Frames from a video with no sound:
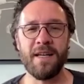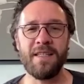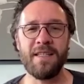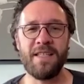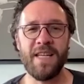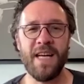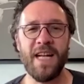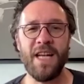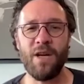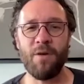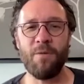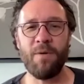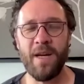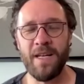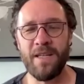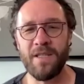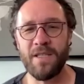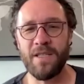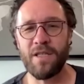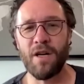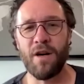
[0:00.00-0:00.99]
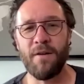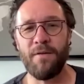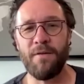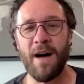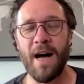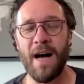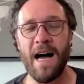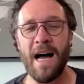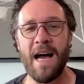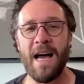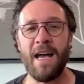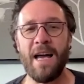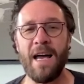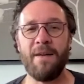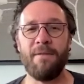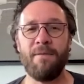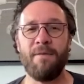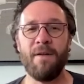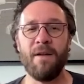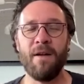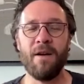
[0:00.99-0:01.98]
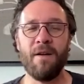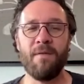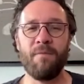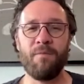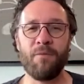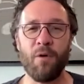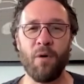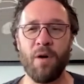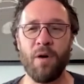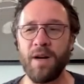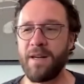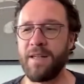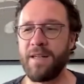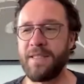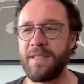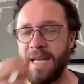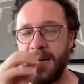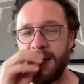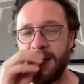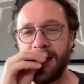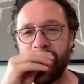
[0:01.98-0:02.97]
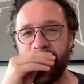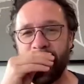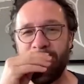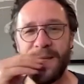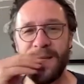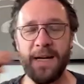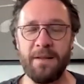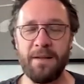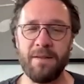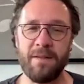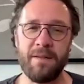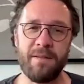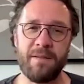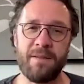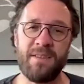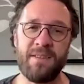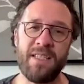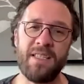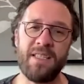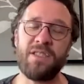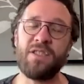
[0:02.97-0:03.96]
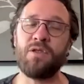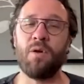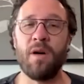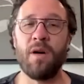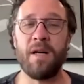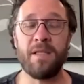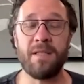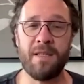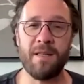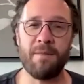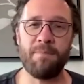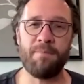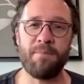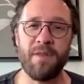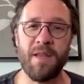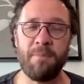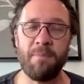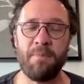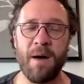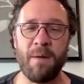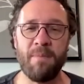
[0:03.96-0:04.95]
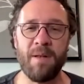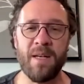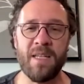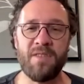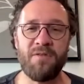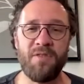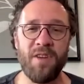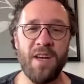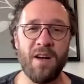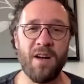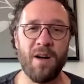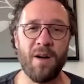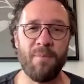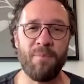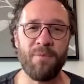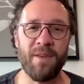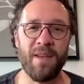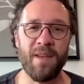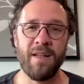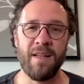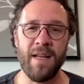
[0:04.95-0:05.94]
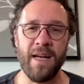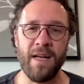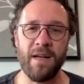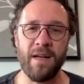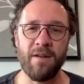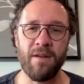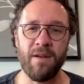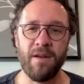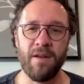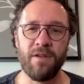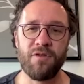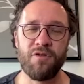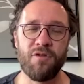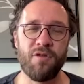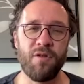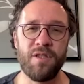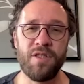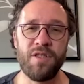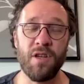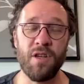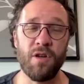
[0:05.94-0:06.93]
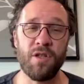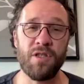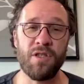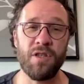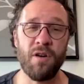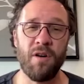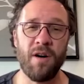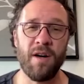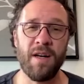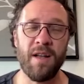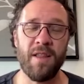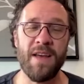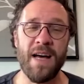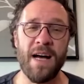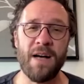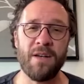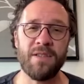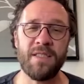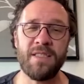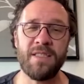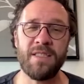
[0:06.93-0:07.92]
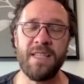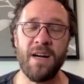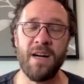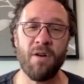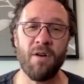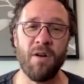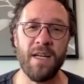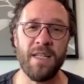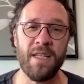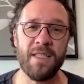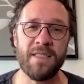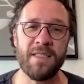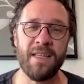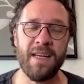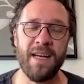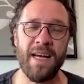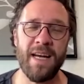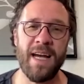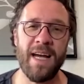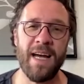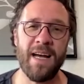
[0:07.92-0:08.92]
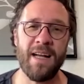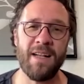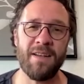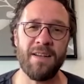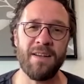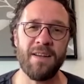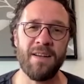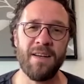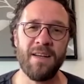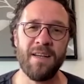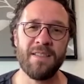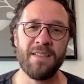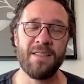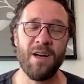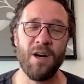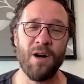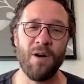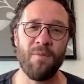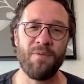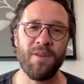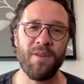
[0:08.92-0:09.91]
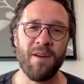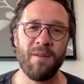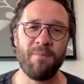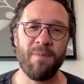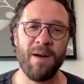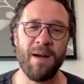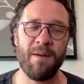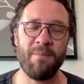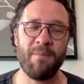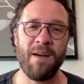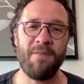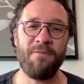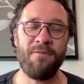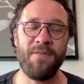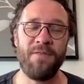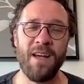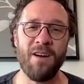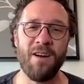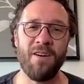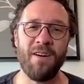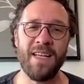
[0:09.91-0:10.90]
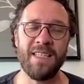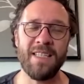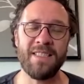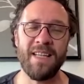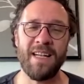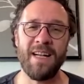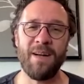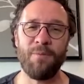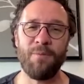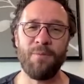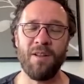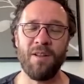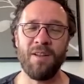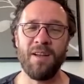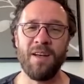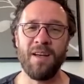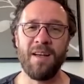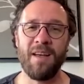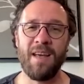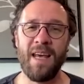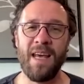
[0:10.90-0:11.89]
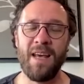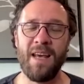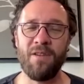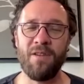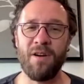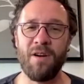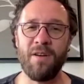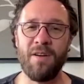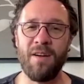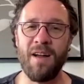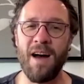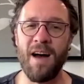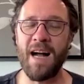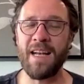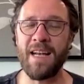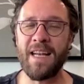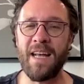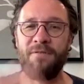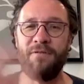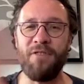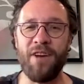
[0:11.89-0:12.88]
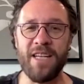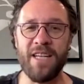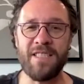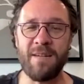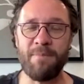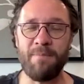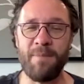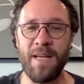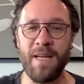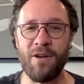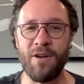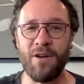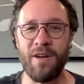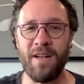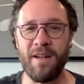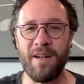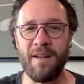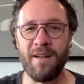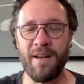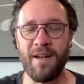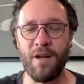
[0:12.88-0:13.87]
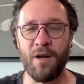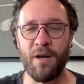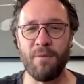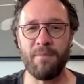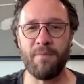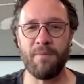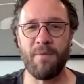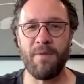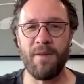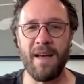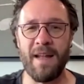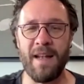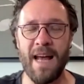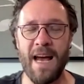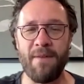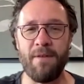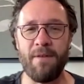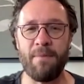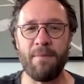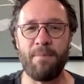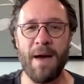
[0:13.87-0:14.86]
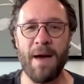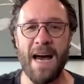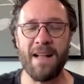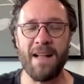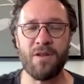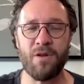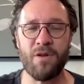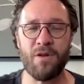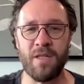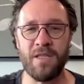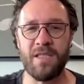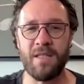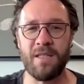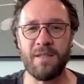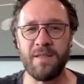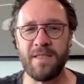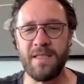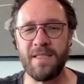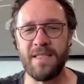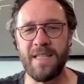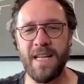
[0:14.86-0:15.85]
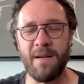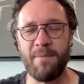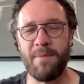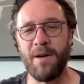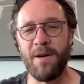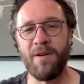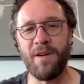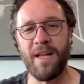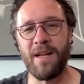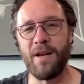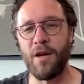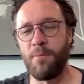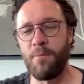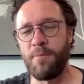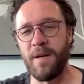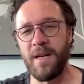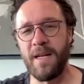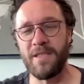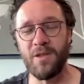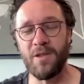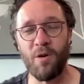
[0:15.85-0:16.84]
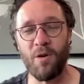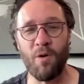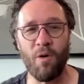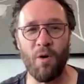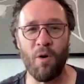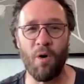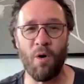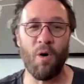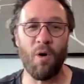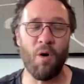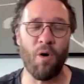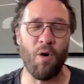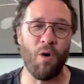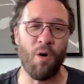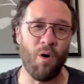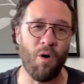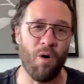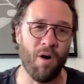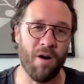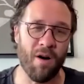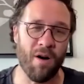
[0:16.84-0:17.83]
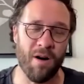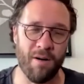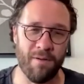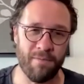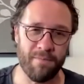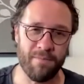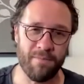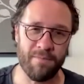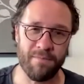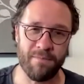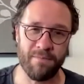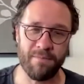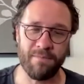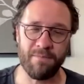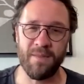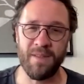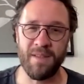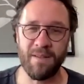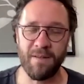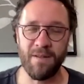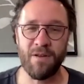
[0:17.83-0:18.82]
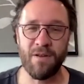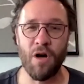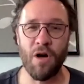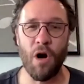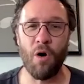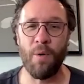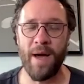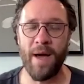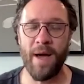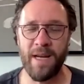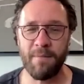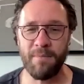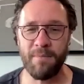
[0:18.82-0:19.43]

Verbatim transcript: continuing to survive organization that distorts the, the public sphere, like Truth Social on a thousand steroids. And so my, my fear is that it will either not get fixed and be good, you know, and have a path towards sustainability and openness or go away